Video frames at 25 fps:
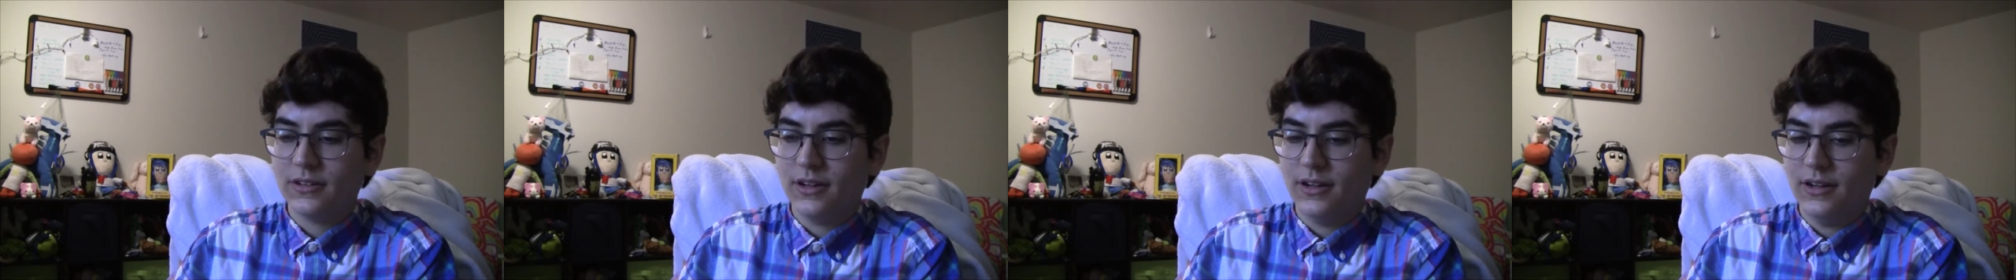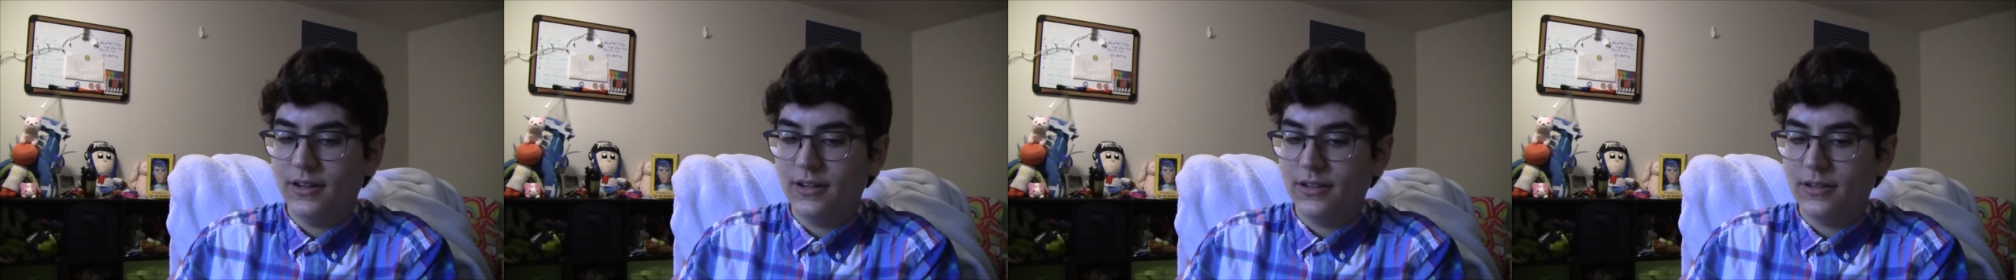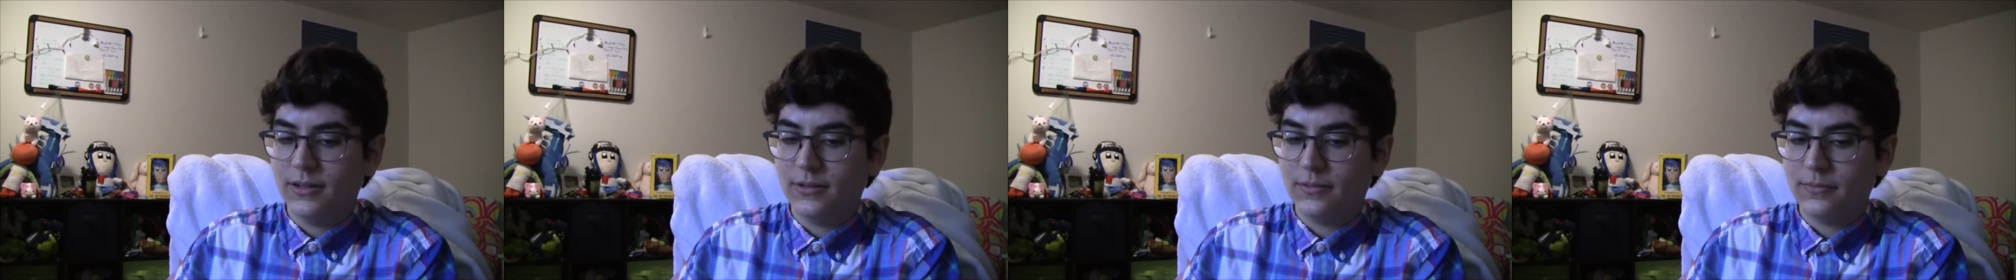
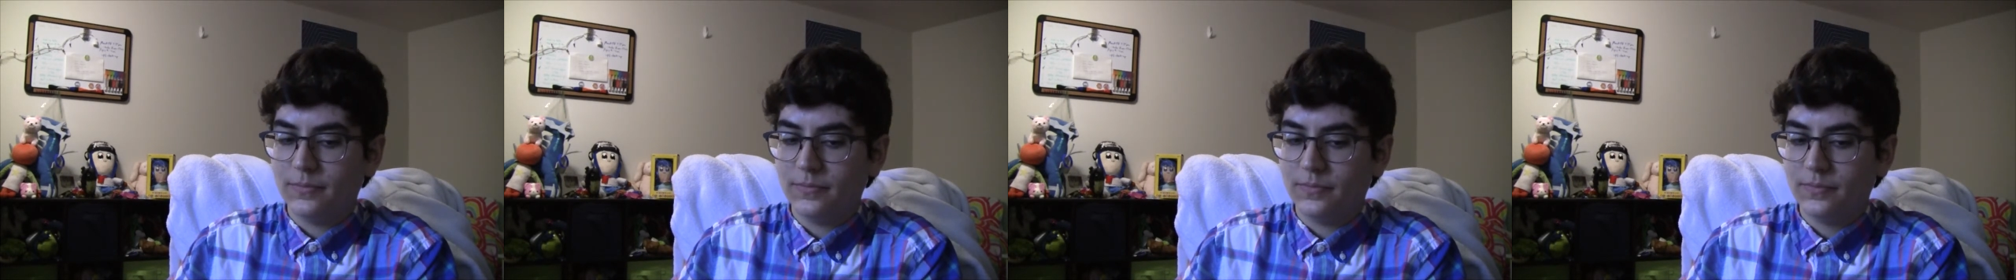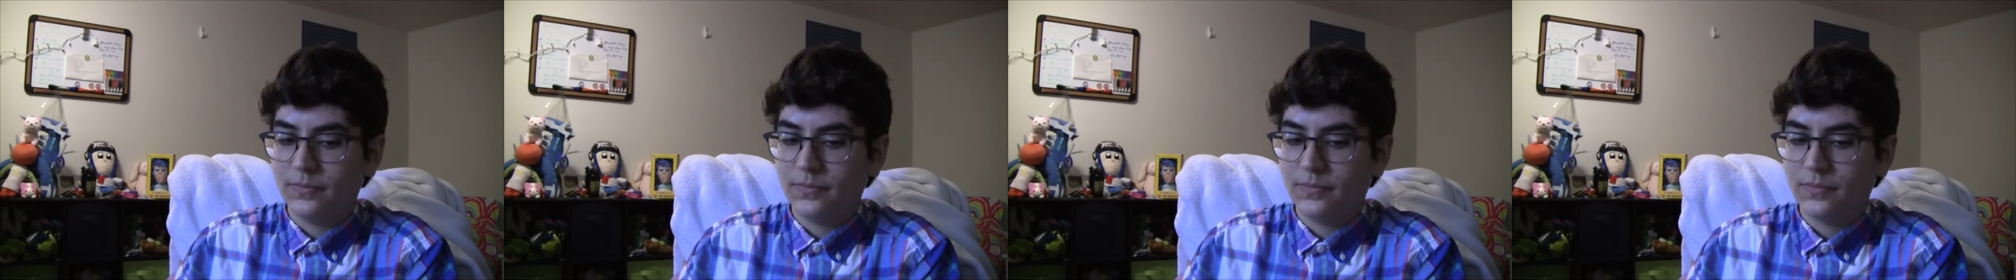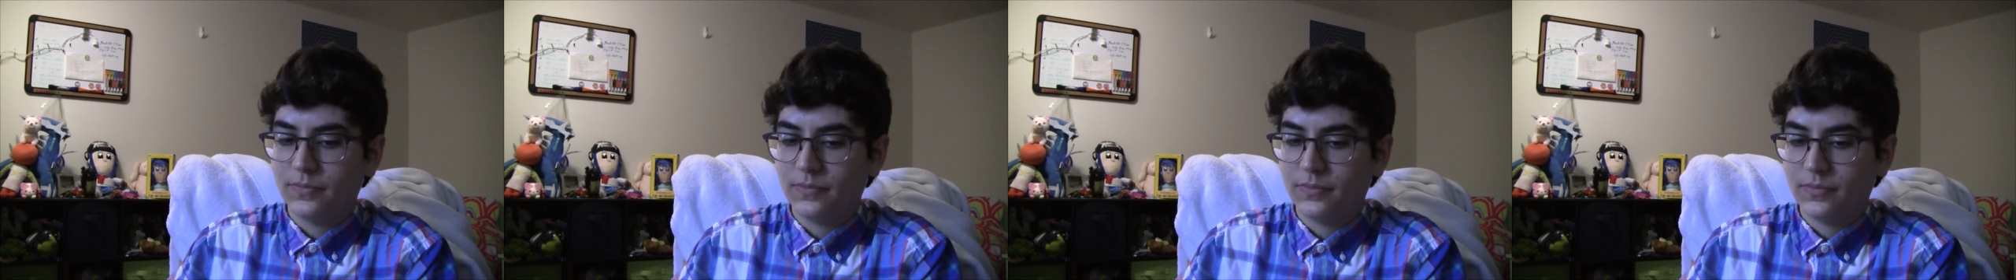2
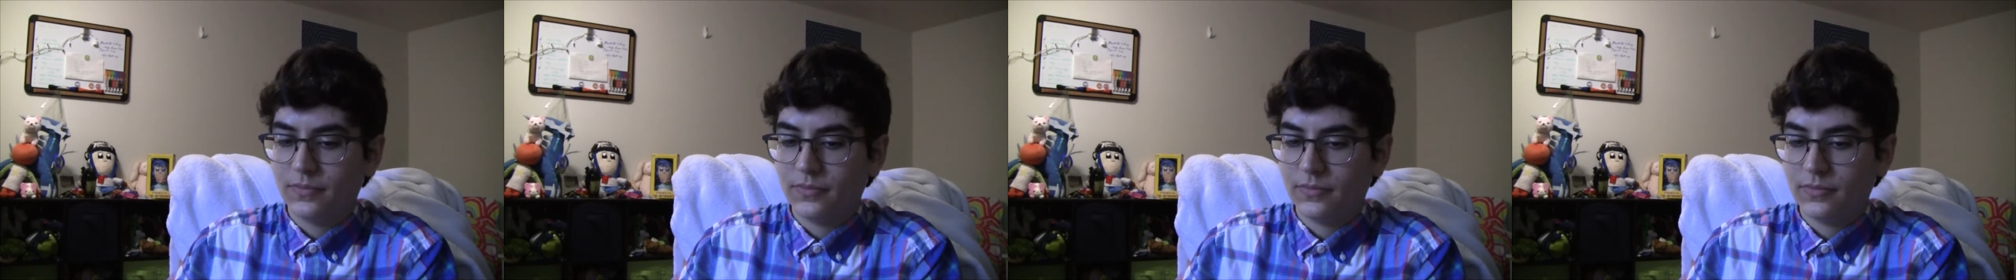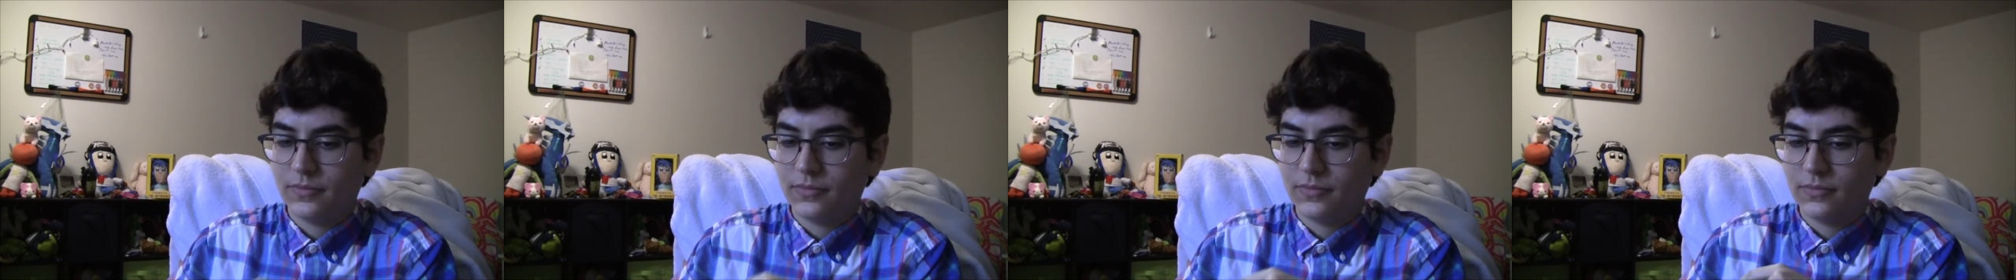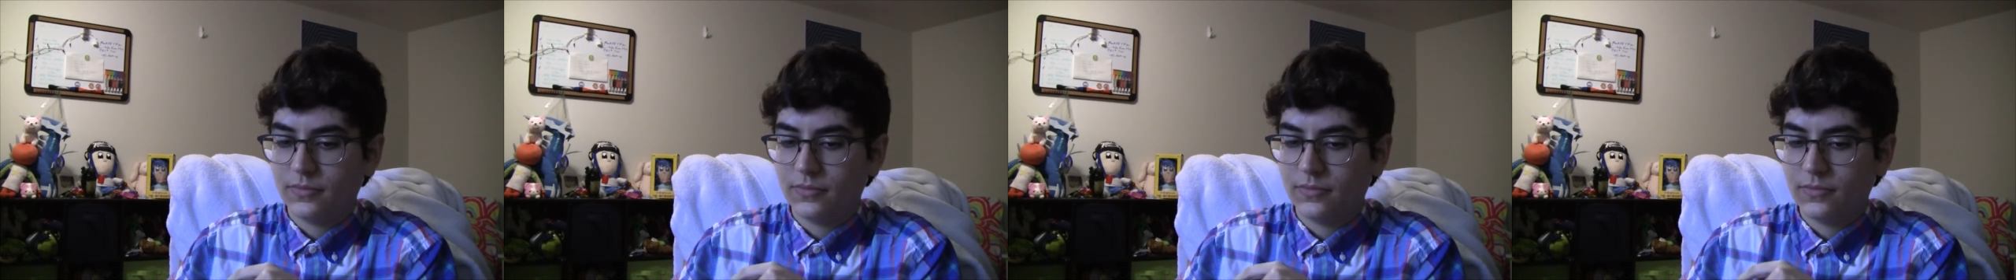
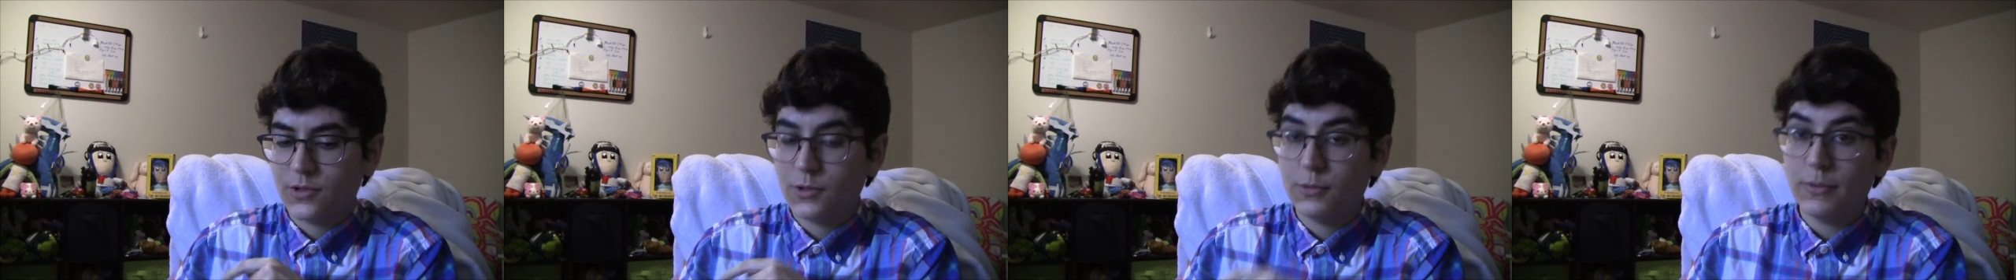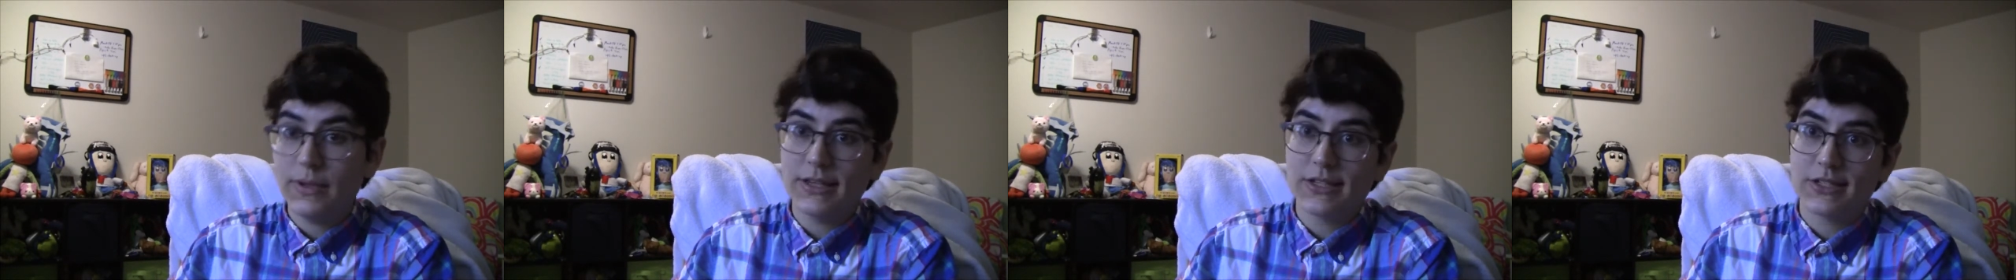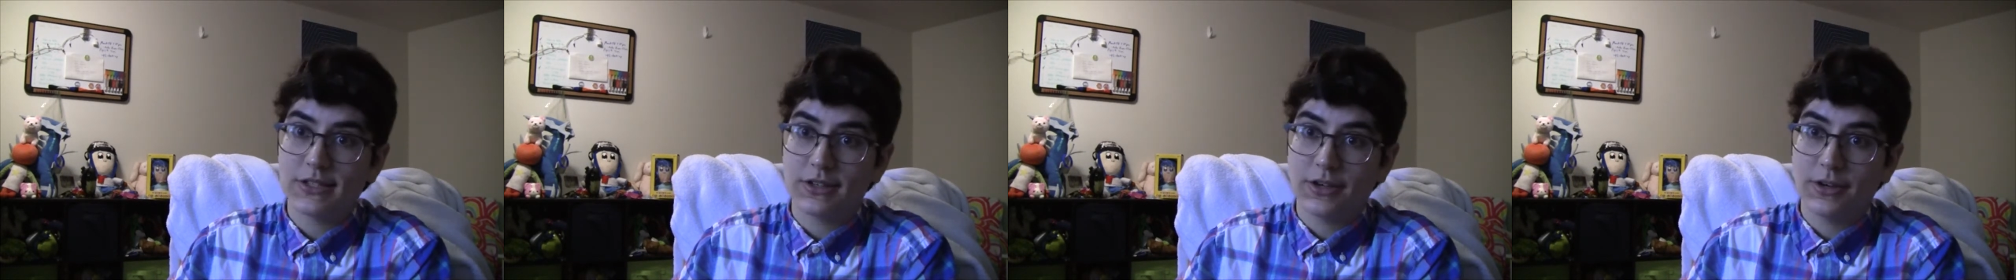
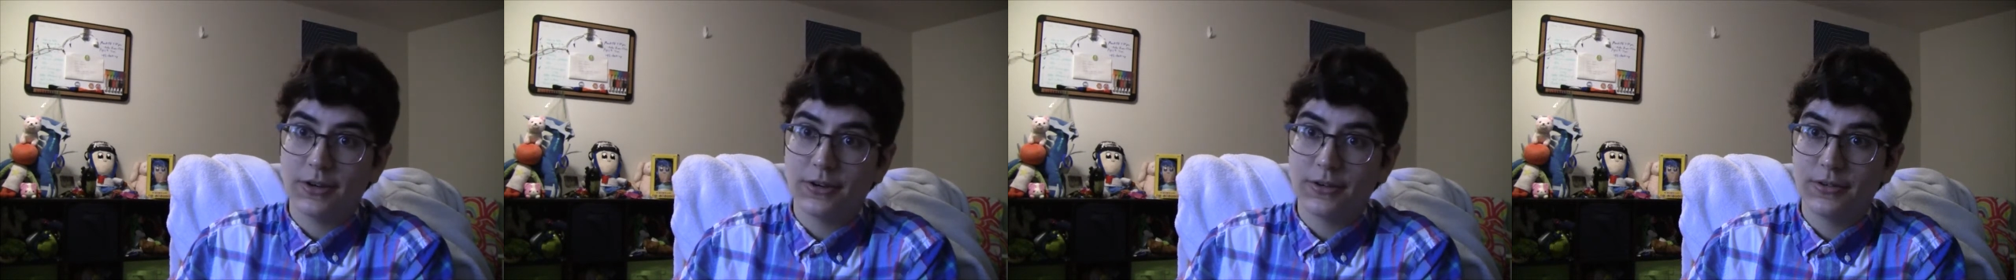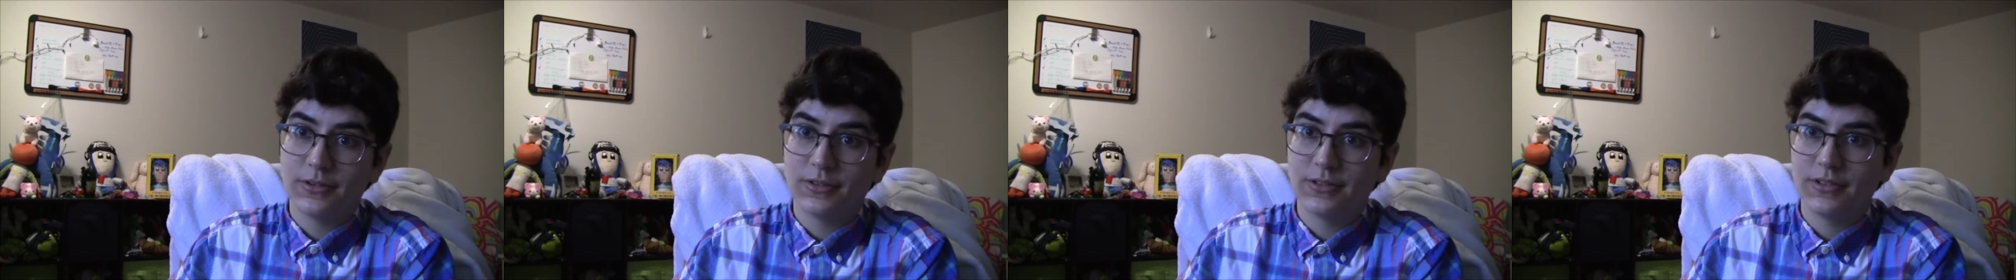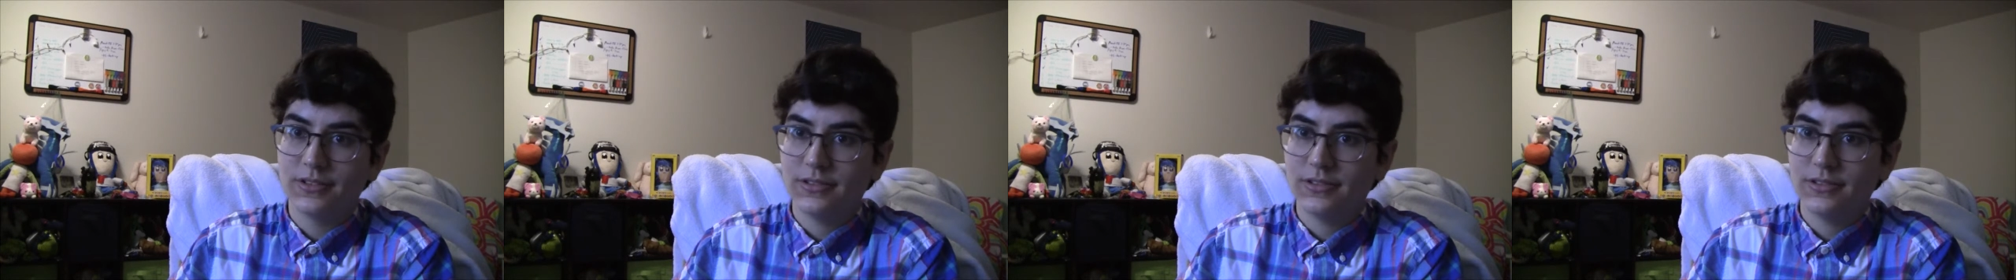weeks ago.